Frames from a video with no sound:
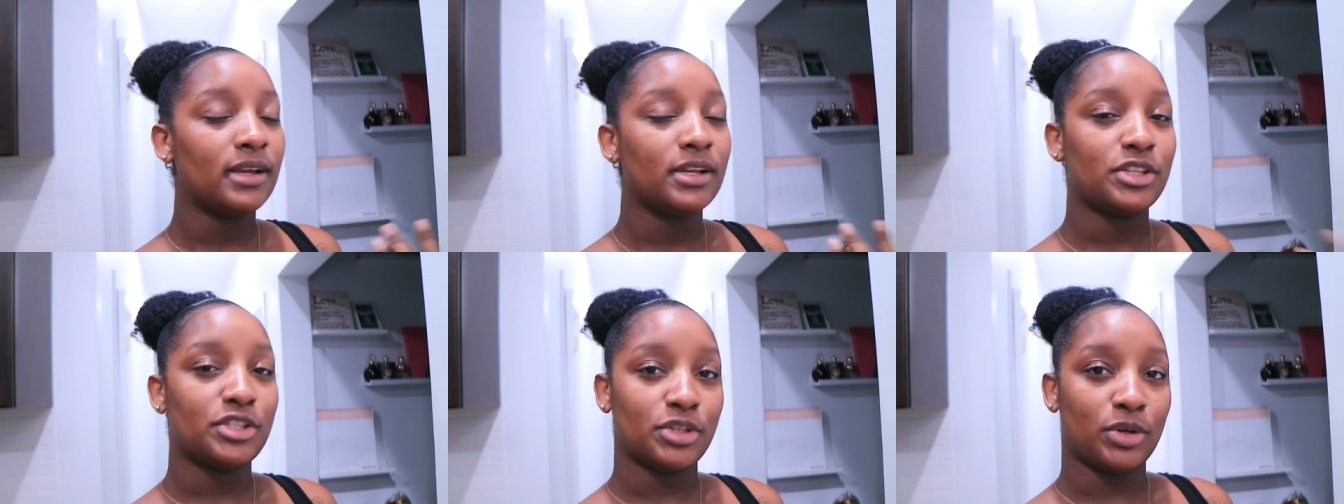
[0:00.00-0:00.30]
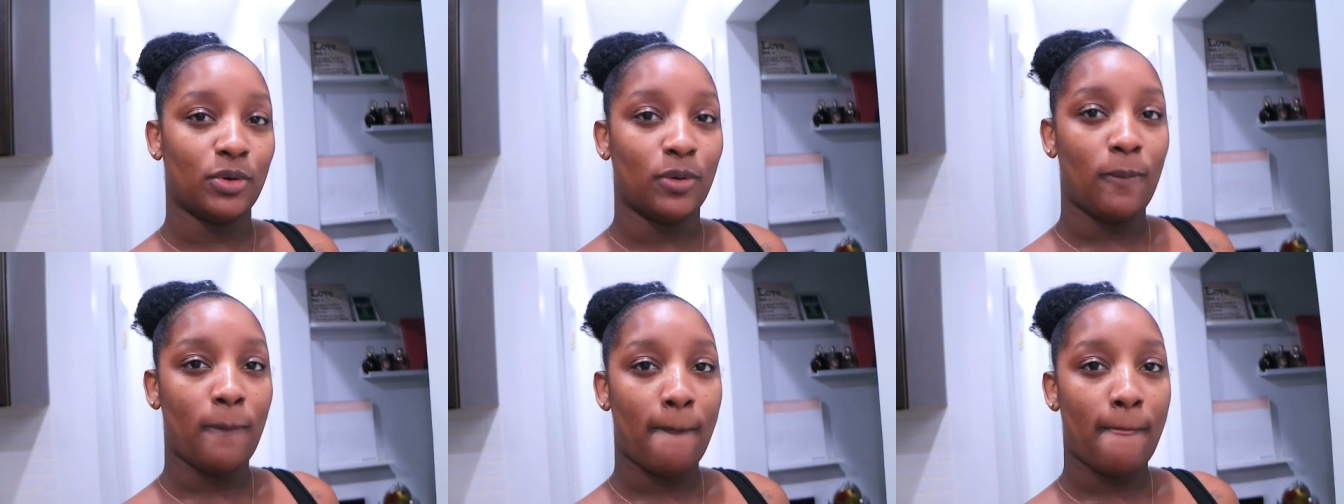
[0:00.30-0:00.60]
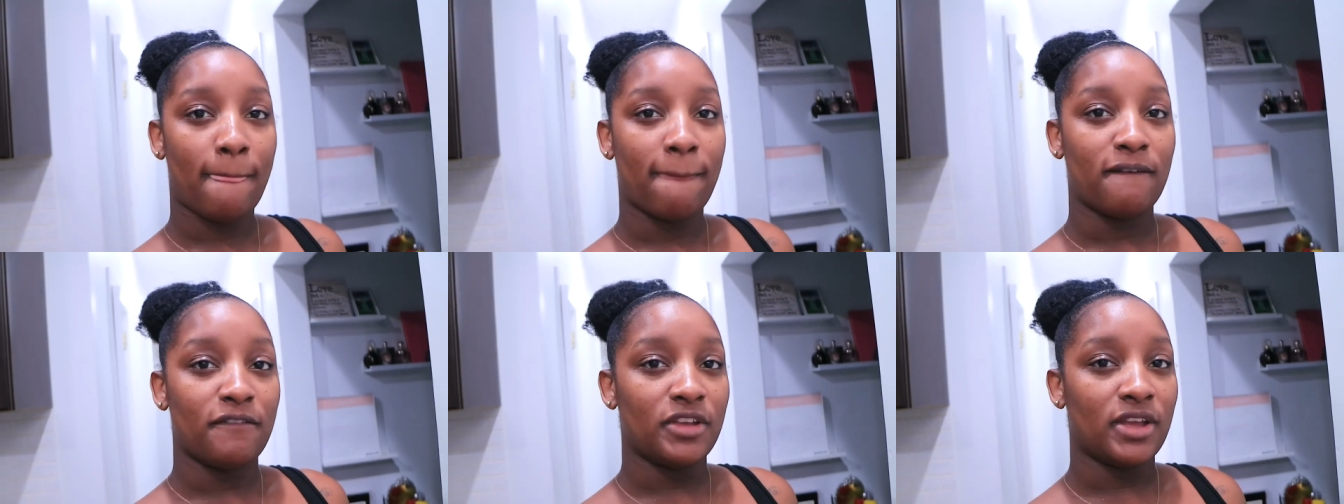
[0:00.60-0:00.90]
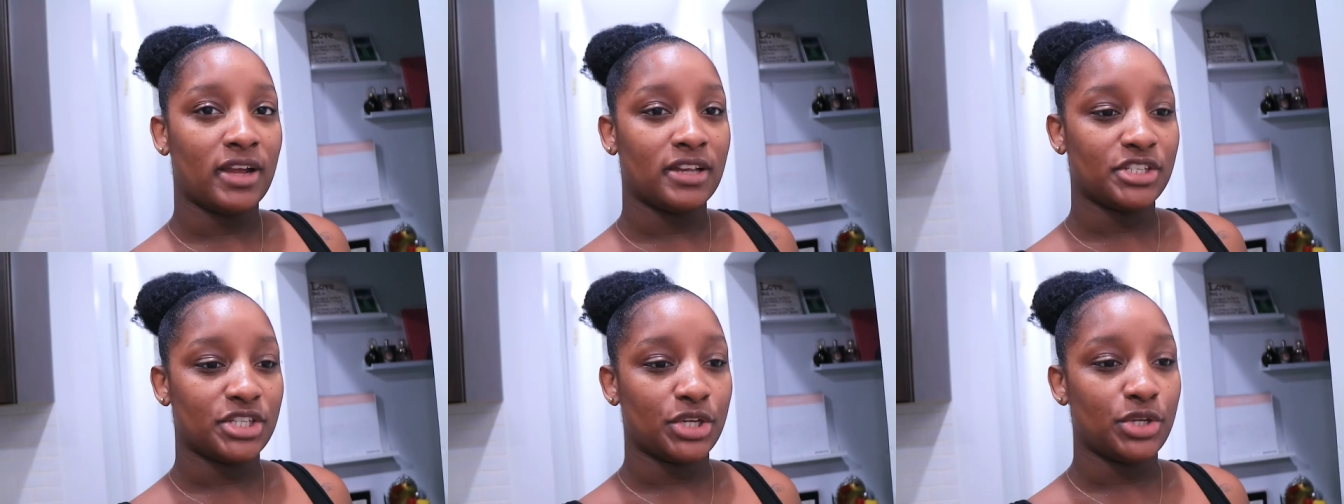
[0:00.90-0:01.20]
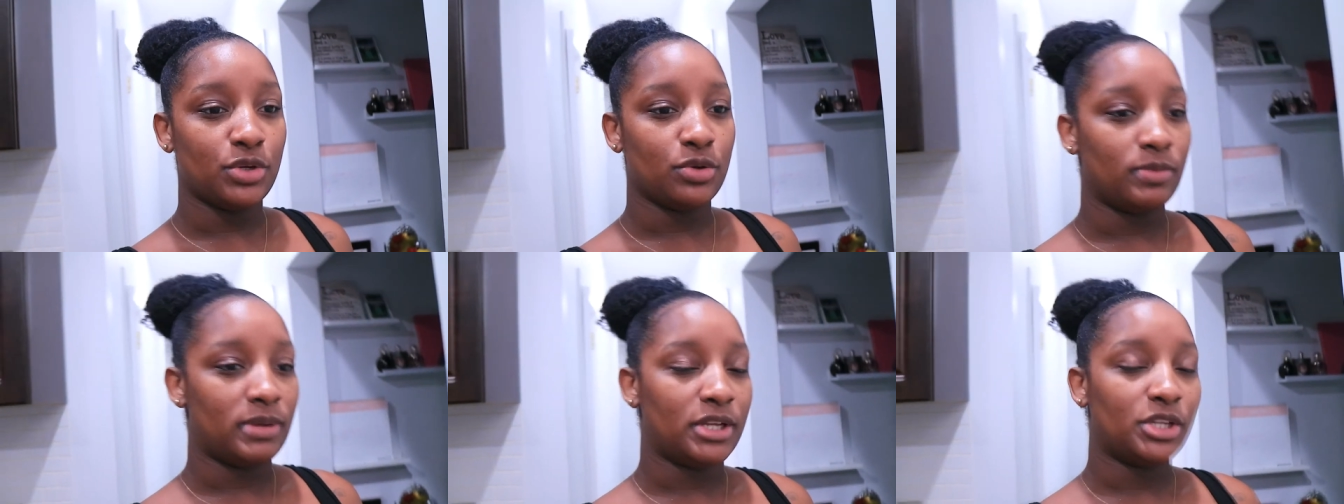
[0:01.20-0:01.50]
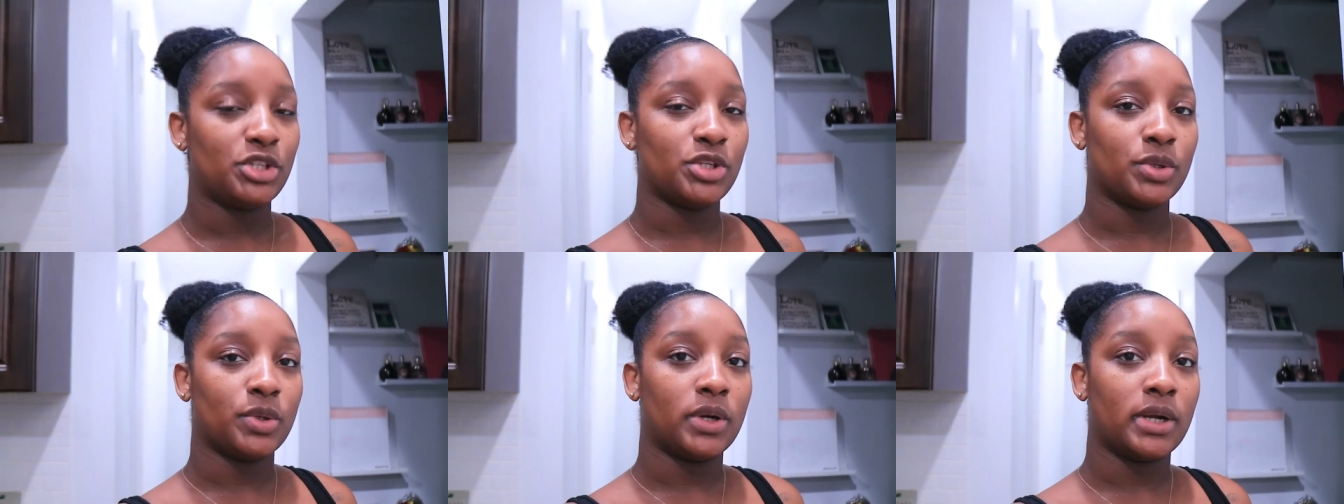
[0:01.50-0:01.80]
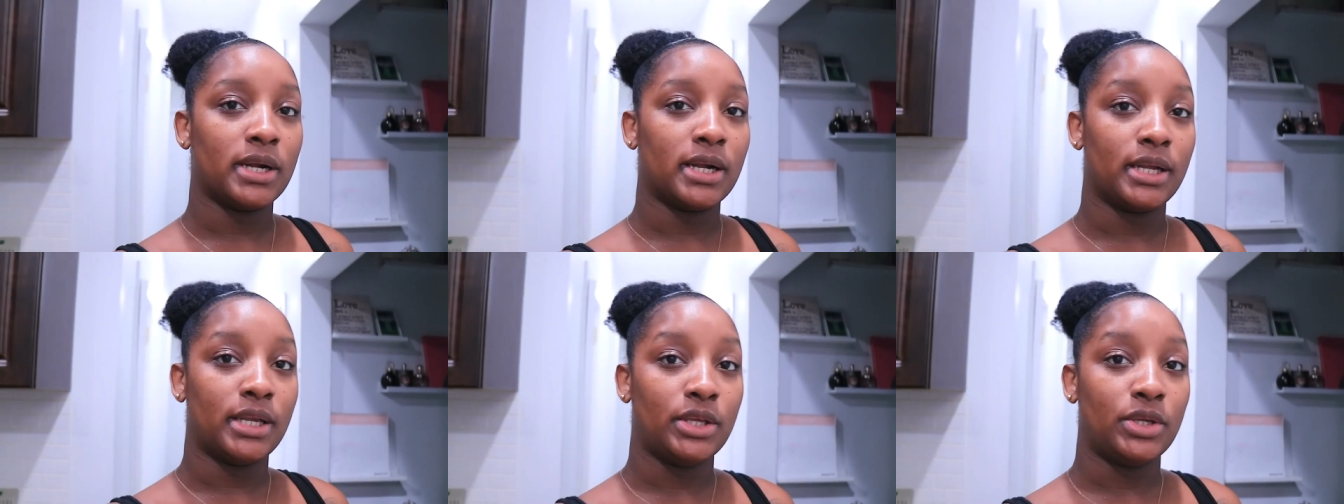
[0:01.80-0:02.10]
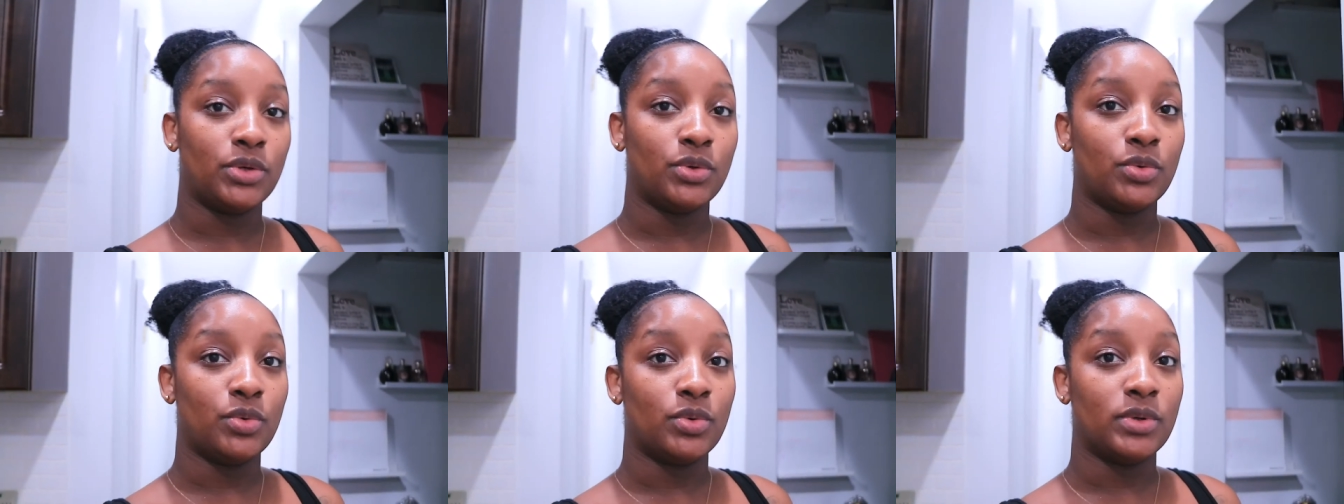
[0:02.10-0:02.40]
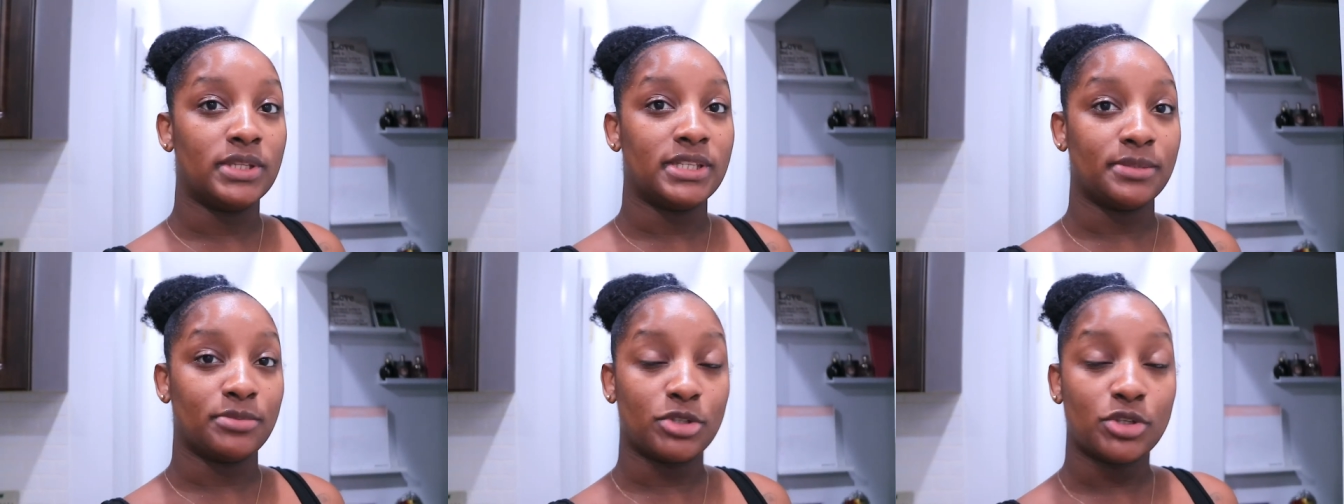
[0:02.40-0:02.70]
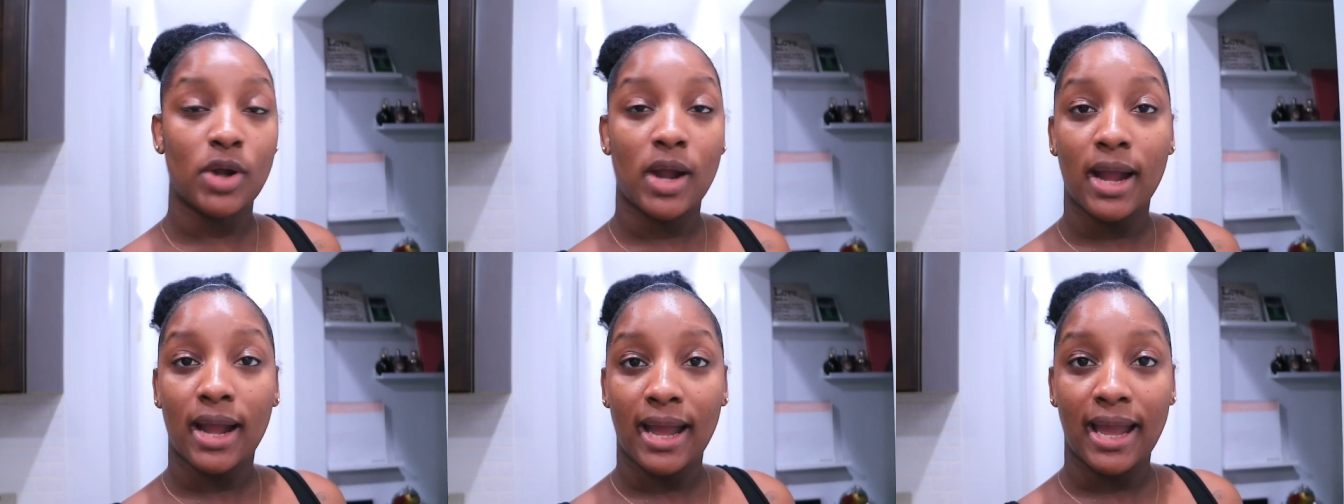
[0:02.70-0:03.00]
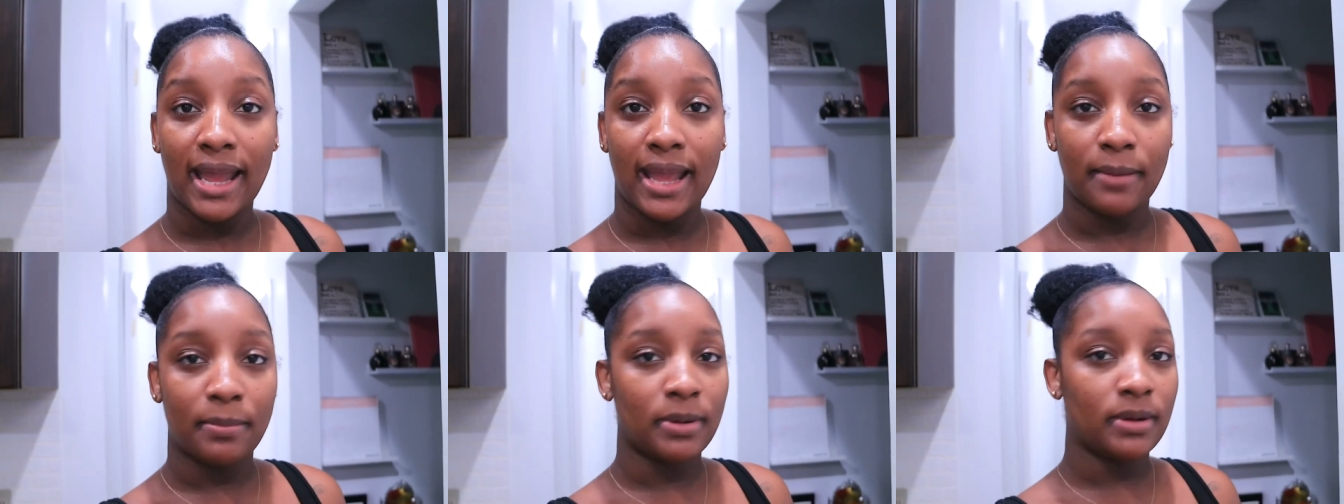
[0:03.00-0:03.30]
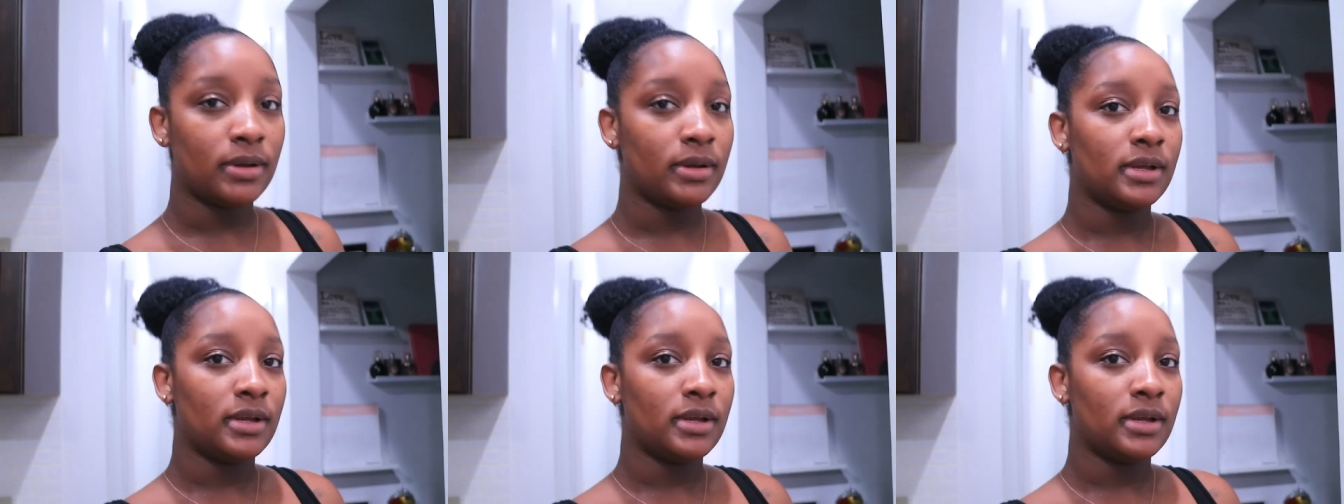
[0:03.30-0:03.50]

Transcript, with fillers: So if you guys are new, make sure you subscribe,